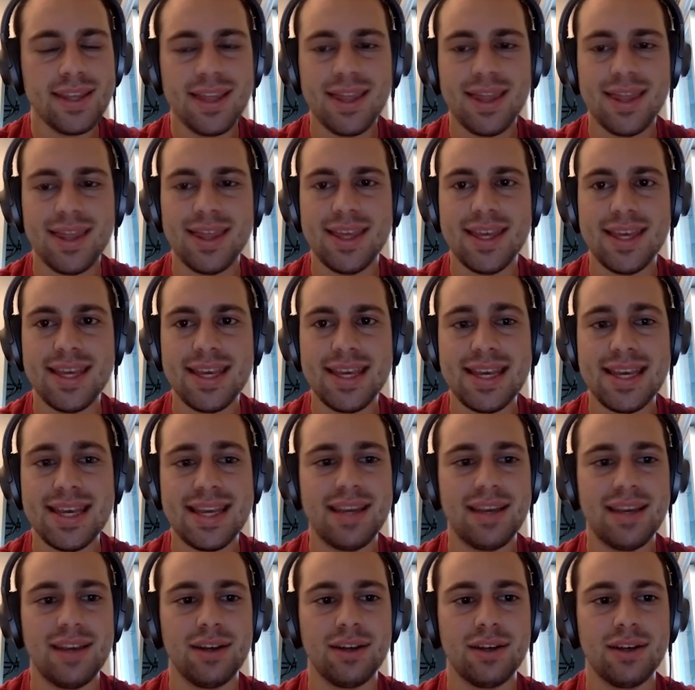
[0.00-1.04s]

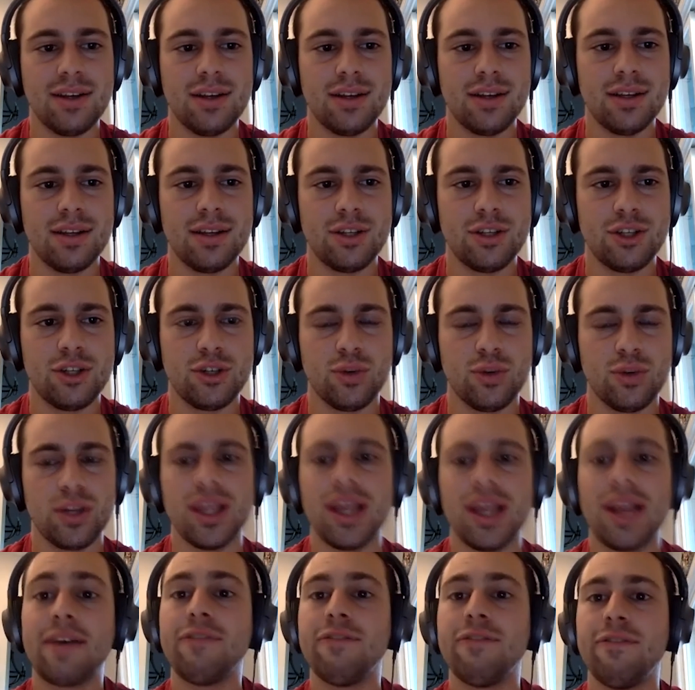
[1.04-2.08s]
the sort of
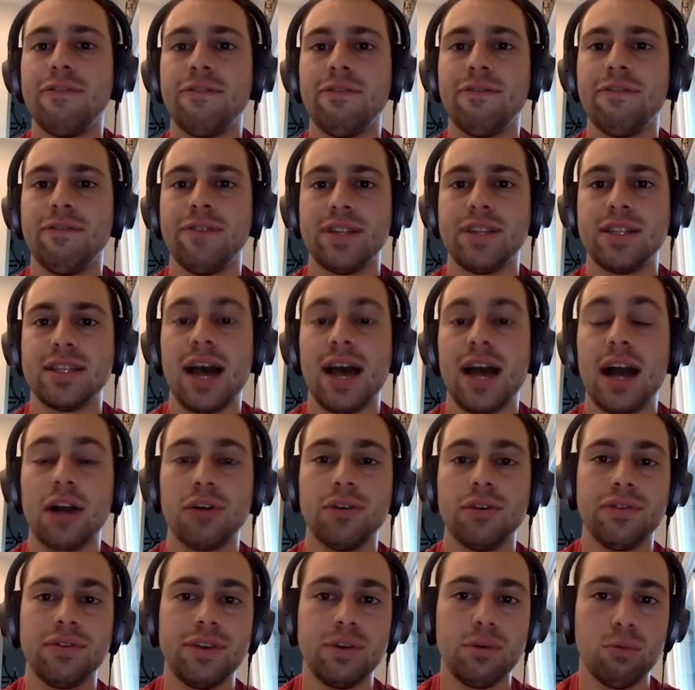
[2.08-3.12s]
like
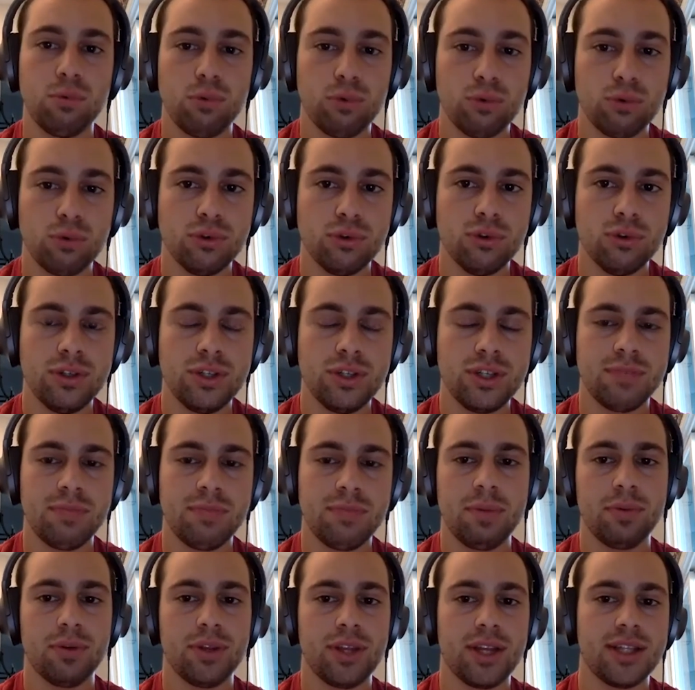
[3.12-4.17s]
photography rules.
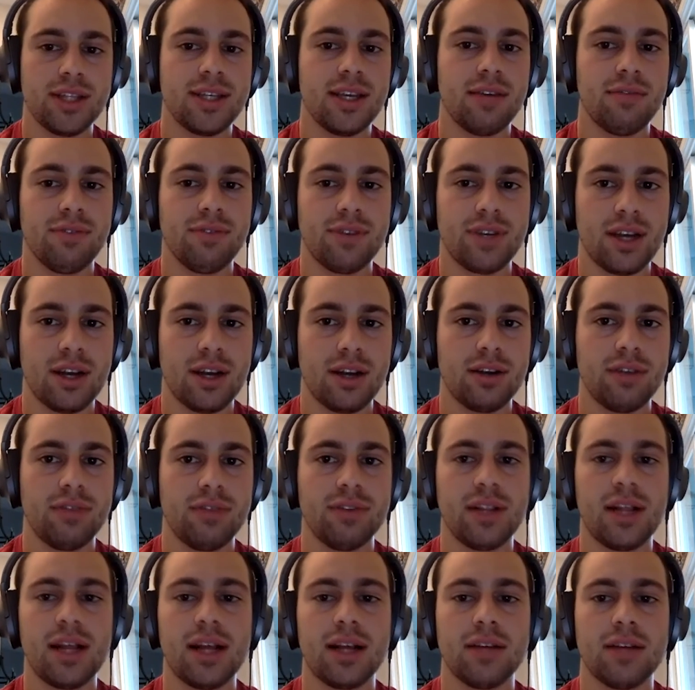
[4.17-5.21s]
People that take
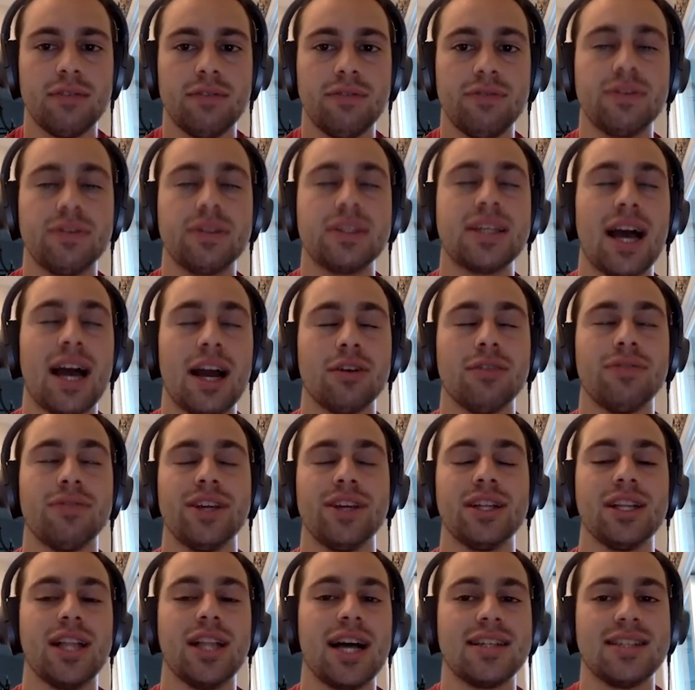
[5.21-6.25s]

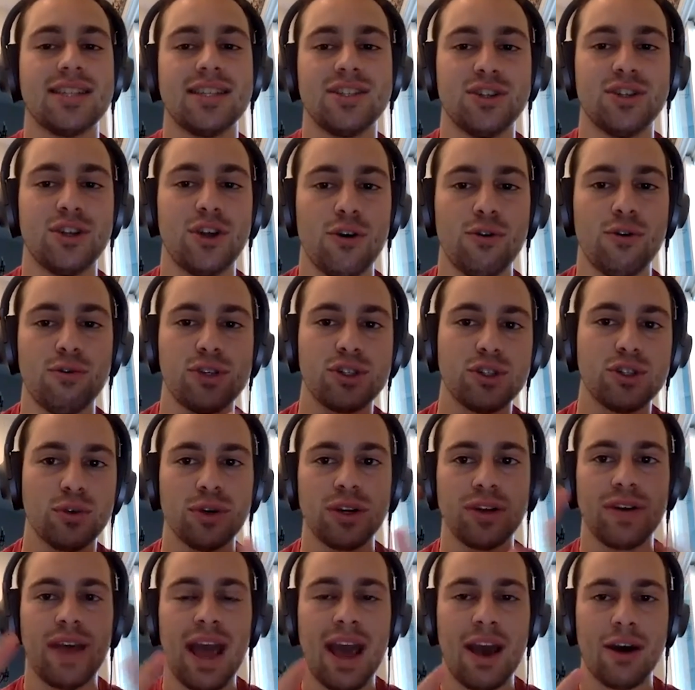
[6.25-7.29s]
photography classes know
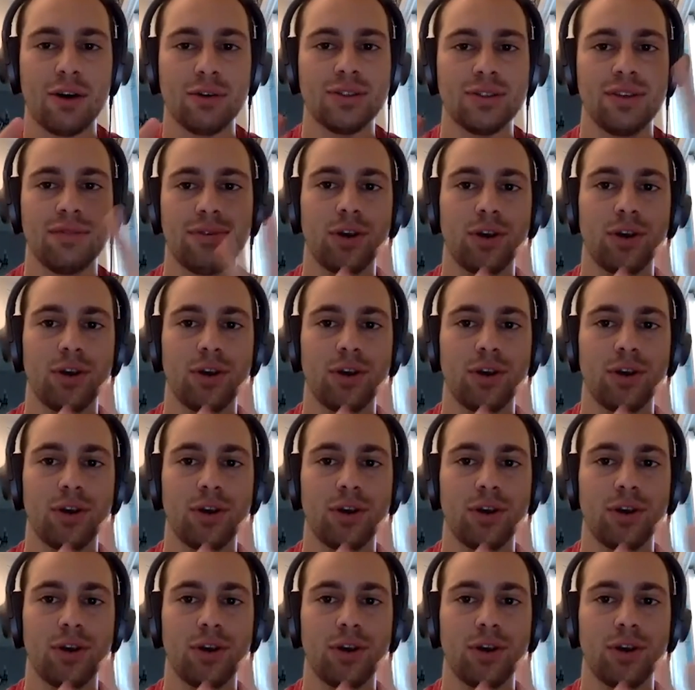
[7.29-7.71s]
sort of how different